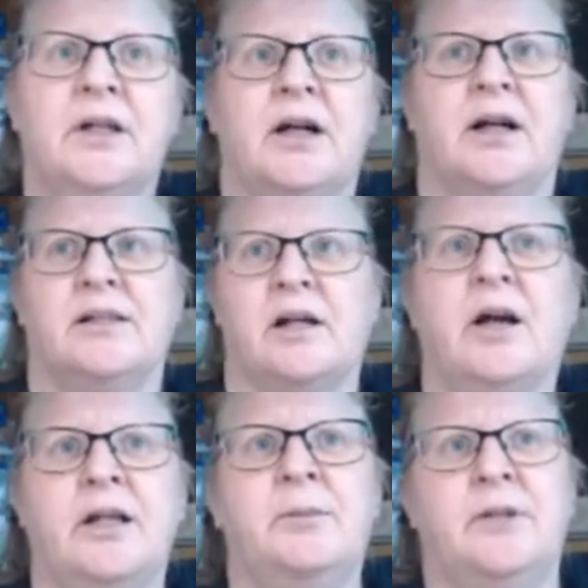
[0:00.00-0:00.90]
a
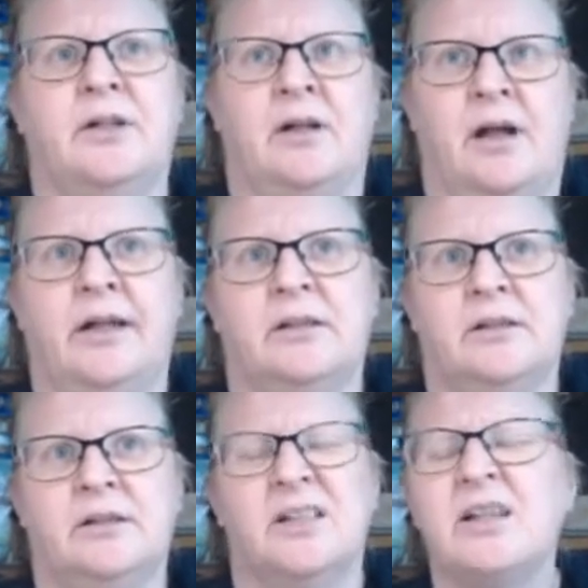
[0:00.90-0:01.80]
tiny bit of light,
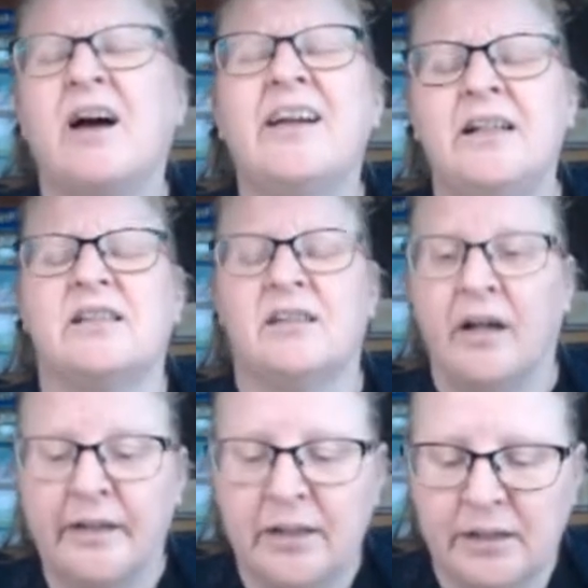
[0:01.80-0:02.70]
the tiniest
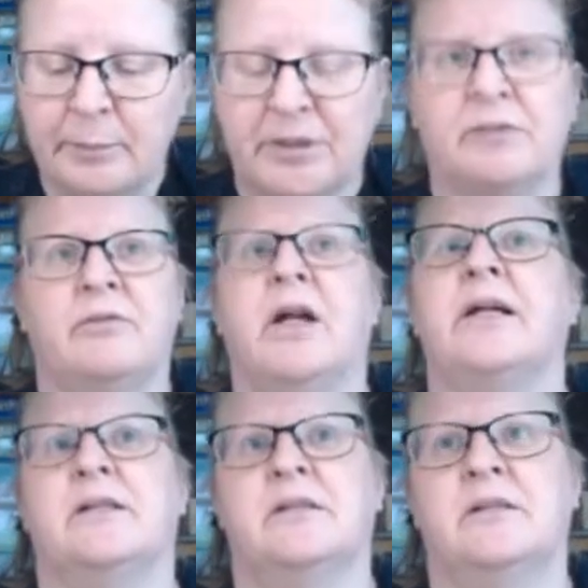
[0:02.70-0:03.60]
bit of
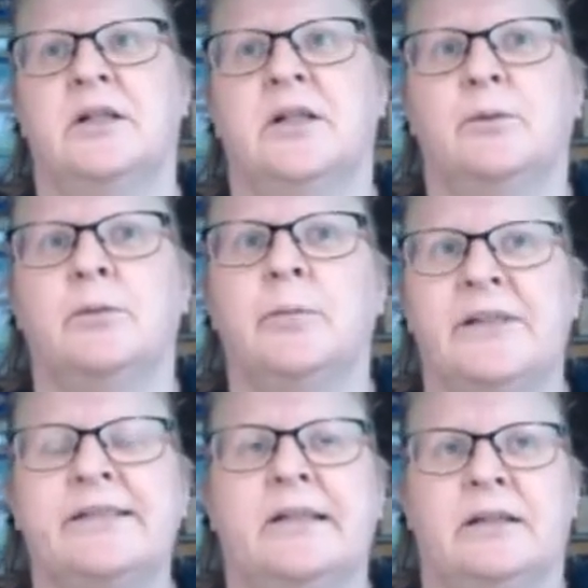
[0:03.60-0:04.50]
light, will be
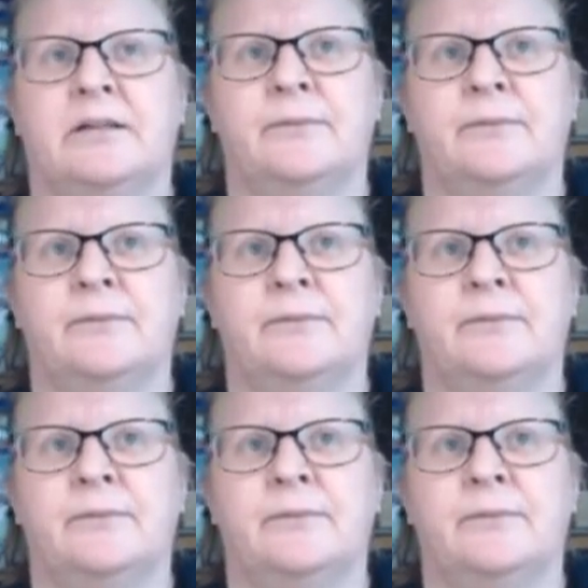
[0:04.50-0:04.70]
seen.